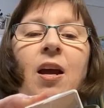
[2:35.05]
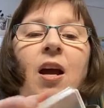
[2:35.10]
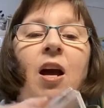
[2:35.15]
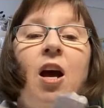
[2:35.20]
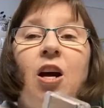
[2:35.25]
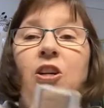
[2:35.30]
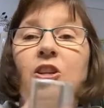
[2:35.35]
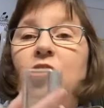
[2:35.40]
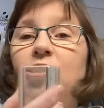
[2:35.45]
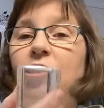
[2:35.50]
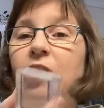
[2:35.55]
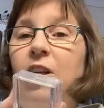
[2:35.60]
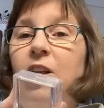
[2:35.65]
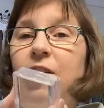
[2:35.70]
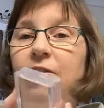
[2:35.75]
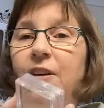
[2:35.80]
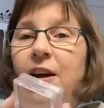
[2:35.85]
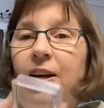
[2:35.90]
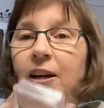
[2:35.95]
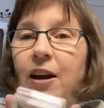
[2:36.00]
I do love
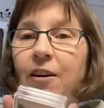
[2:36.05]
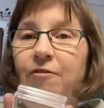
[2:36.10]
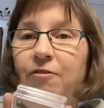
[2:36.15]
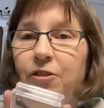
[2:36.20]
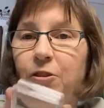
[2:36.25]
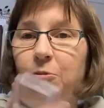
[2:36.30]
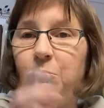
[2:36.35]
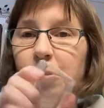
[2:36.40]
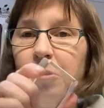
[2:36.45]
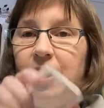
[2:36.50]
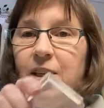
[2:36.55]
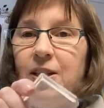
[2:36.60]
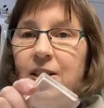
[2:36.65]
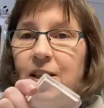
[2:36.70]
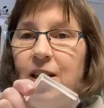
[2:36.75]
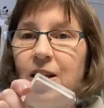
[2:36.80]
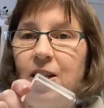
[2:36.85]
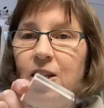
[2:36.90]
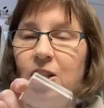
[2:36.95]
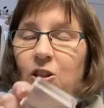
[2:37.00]
how comfortable these
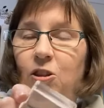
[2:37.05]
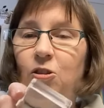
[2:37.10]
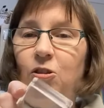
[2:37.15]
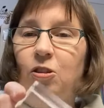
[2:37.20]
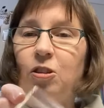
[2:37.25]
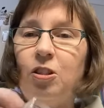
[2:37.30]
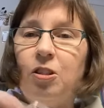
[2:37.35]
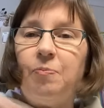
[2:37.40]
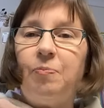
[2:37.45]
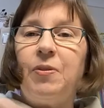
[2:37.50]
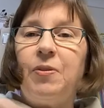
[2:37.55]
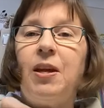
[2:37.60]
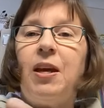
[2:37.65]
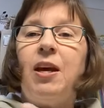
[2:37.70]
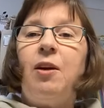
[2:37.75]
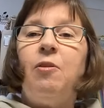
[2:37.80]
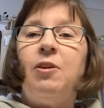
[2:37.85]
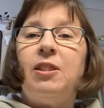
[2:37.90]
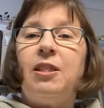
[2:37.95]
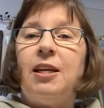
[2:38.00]
are to use
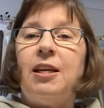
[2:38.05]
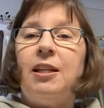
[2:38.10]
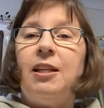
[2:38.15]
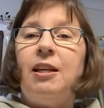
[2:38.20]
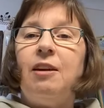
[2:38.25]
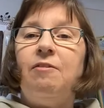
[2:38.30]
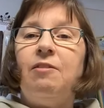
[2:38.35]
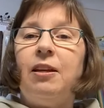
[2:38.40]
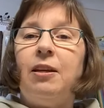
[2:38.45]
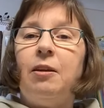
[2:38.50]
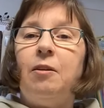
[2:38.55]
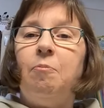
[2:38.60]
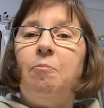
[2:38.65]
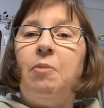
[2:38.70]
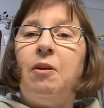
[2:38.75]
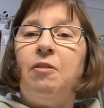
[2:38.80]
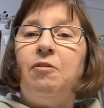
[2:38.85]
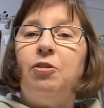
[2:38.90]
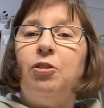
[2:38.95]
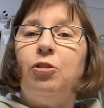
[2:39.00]
with their lovely
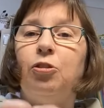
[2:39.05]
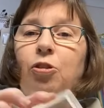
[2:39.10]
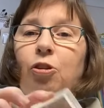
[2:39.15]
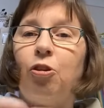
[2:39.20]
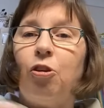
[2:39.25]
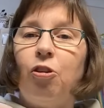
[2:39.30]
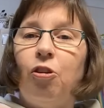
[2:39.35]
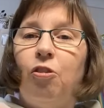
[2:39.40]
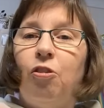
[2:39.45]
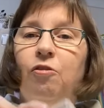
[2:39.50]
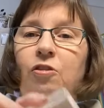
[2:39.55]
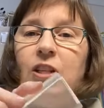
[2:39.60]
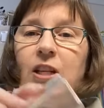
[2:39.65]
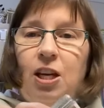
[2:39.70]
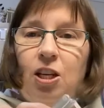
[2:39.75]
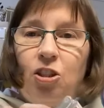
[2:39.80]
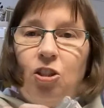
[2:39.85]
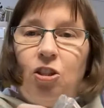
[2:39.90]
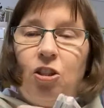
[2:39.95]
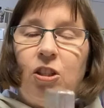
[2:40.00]
beveled curved
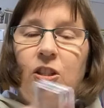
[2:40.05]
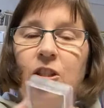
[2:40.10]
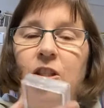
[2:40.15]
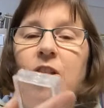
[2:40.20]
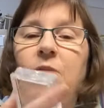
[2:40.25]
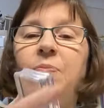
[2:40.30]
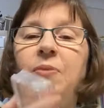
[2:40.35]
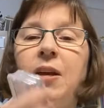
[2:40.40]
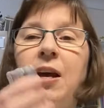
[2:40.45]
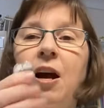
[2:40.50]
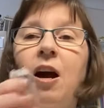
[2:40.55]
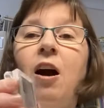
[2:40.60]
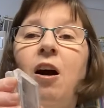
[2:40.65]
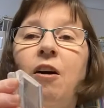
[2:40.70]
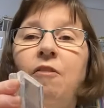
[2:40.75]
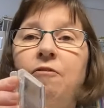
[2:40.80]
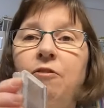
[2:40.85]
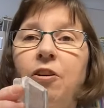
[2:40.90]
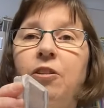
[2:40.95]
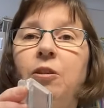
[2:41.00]
edges. I
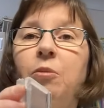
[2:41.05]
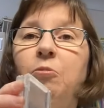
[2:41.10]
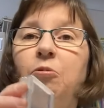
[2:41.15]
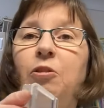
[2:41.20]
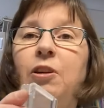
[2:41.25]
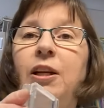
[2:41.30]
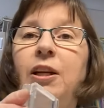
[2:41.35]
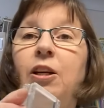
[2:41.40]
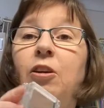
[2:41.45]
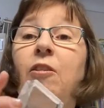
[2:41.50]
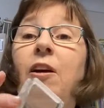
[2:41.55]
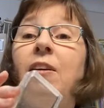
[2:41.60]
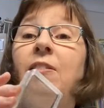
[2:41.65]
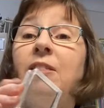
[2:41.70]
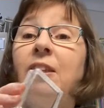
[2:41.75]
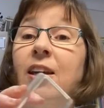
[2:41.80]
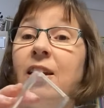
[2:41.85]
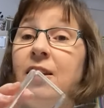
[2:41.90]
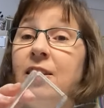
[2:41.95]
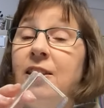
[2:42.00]
find them really great.
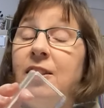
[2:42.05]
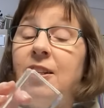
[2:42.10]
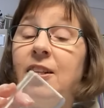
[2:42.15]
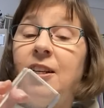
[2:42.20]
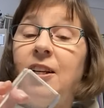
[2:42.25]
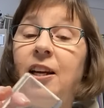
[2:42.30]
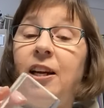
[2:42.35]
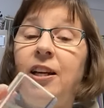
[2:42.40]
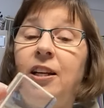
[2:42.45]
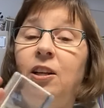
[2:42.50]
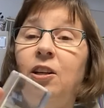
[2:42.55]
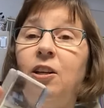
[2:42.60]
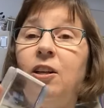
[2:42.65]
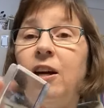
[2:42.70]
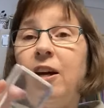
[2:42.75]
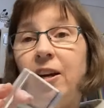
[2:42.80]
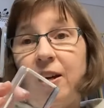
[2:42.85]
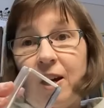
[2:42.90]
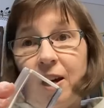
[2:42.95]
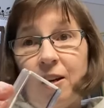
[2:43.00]
They're easy to clean,
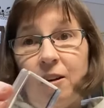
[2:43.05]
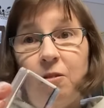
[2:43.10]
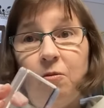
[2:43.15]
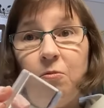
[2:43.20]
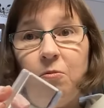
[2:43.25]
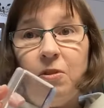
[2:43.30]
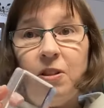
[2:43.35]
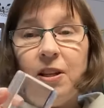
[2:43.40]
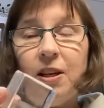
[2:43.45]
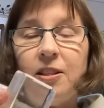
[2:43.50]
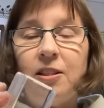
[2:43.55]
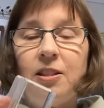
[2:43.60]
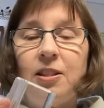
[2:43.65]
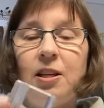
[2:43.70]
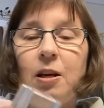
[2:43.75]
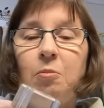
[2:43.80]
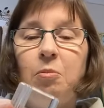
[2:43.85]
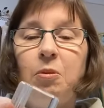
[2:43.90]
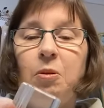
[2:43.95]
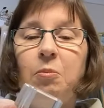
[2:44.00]
again, with our
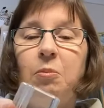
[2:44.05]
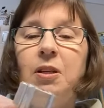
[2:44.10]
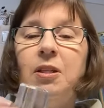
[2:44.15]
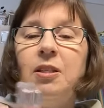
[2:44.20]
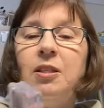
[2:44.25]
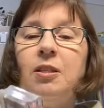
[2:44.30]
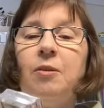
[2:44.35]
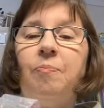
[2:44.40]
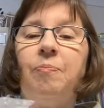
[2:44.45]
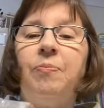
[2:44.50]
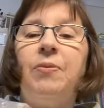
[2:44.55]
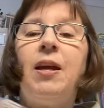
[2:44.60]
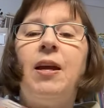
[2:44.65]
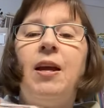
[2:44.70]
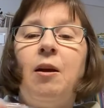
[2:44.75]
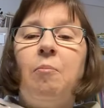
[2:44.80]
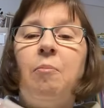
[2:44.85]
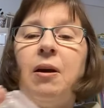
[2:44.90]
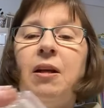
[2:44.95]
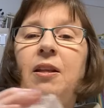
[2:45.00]
Stampin' Mist,
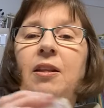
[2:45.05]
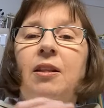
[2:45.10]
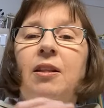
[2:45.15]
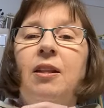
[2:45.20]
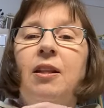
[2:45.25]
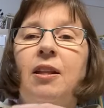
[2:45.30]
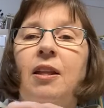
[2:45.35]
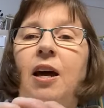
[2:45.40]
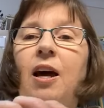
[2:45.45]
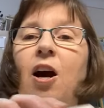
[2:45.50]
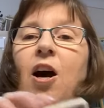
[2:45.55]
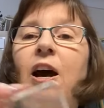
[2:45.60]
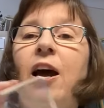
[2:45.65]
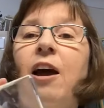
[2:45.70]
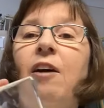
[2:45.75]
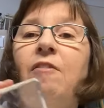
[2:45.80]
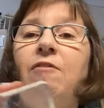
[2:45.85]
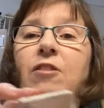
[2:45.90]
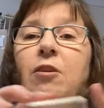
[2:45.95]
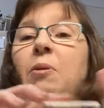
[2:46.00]
but I
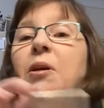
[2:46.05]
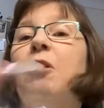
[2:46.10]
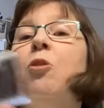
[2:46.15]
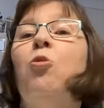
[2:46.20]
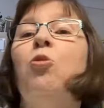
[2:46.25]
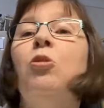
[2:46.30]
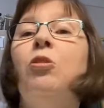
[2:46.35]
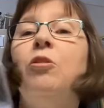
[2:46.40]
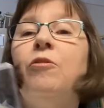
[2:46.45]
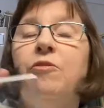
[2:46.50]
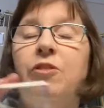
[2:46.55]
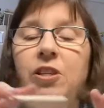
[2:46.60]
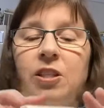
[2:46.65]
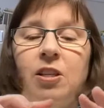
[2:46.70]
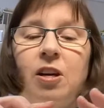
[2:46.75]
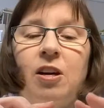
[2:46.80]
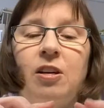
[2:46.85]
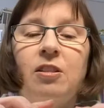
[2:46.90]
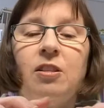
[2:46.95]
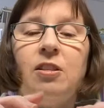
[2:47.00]
have them in all of the
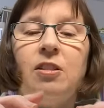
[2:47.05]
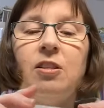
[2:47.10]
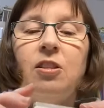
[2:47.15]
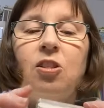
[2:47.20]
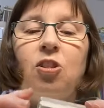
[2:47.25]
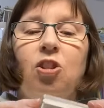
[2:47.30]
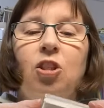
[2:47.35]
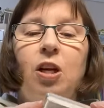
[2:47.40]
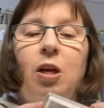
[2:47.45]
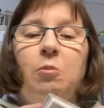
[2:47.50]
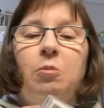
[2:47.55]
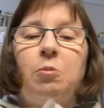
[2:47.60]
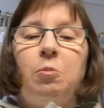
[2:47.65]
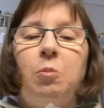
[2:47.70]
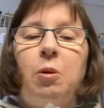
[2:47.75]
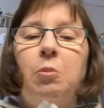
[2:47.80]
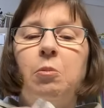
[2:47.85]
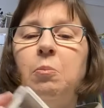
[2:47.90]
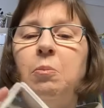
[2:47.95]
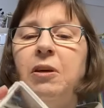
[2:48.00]
sizes and shapes.
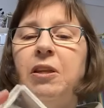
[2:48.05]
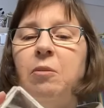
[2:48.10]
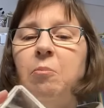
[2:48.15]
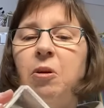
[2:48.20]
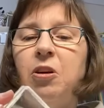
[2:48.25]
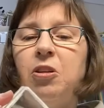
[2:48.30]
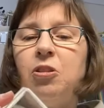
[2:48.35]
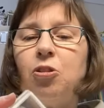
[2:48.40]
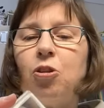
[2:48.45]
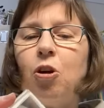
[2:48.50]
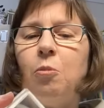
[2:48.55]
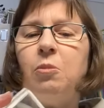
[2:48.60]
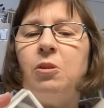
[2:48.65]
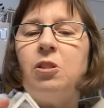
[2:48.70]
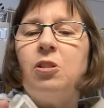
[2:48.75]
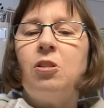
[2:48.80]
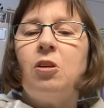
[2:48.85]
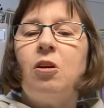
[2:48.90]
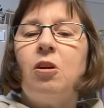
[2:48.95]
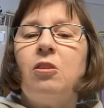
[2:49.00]
Probably the most common
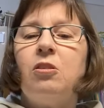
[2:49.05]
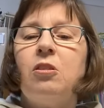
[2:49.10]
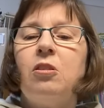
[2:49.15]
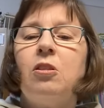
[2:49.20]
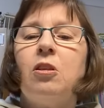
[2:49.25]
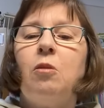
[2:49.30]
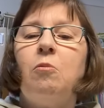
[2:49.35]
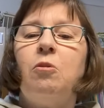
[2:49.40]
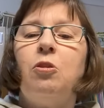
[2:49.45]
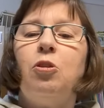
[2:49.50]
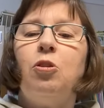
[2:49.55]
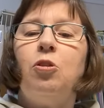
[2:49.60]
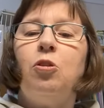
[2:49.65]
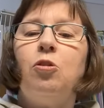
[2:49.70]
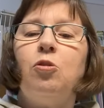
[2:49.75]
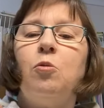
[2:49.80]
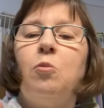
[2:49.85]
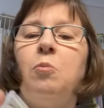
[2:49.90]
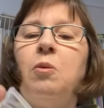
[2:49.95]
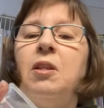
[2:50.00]
sizes I would use
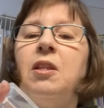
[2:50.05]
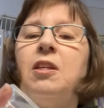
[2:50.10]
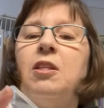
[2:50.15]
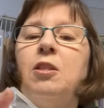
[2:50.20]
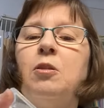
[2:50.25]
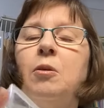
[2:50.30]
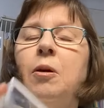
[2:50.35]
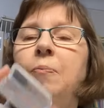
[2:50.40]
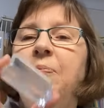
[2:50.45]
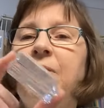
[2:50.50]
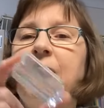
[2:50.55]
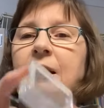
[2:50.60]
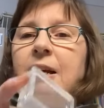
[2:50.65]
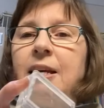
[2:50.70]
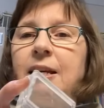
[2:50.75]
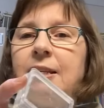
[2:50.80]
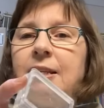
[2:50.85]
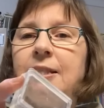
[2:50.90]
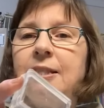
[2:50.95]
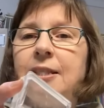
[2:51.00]
would be this one,
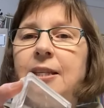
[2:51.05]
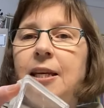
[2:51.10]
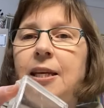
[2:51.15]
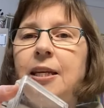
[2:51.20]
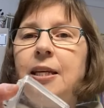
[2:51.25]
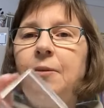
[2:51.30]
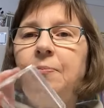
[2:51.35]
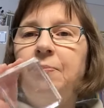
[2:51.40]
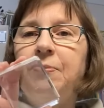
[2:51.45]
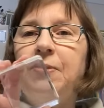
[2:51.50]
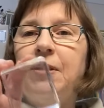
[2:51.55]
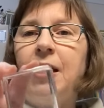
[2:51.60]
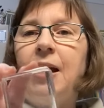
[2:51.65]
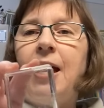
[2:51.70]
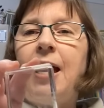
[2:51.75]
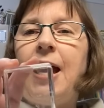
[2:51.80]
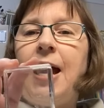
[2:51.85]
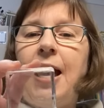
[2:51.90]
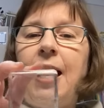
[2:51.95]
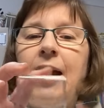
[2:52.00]
C,
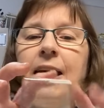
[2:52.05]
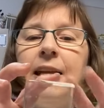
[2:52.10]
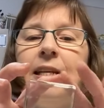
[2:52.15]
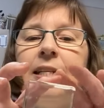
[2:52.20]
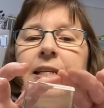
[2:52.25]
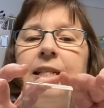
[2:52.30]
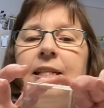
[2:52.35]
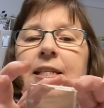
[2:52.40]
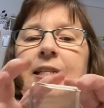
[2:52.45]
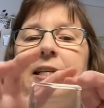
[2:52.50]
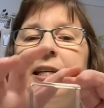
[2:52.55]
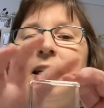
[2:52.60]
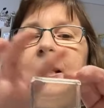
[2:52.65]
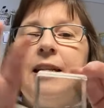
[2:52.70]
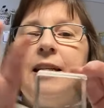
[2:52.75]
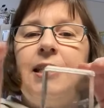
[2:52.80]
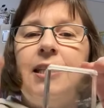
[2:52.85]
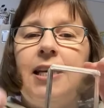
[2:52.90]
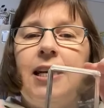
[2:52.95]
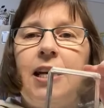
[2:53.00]
and D,
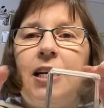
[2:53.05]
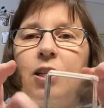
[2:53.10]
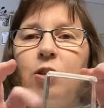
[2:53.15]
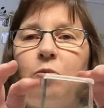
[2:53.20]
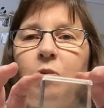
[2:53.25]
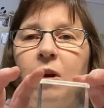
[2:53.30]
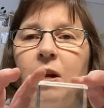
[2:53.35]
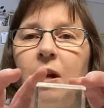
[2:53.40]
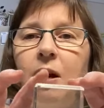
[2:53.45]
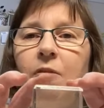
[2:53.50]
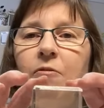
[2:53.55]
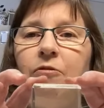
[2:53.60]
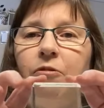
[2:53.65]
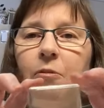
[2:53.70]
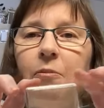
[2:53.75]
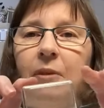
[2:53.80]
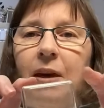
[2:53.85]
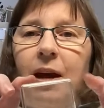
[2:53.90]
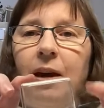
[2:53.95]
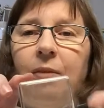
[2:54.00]
the next one up
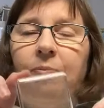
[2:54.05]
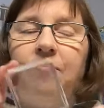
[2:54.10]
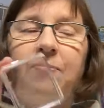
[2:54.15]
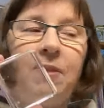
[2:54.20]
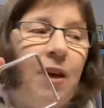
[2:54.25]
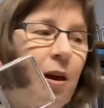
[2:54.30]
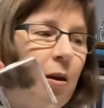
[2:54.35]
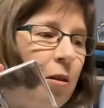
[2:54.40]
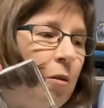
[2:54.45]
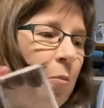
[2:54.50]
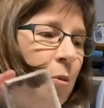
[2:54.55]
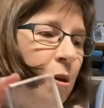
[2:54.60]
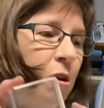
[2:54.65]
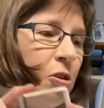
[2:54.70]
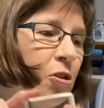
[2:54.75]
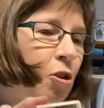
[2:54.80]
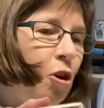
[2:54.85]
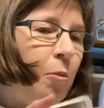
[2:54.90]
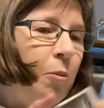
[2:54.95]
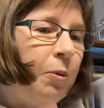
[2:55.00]
from that. They are the
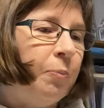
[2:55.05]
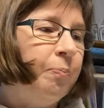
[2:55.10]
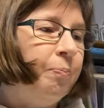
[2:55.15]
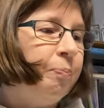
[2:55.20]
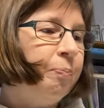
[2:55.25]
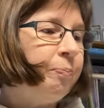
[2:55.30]
most common.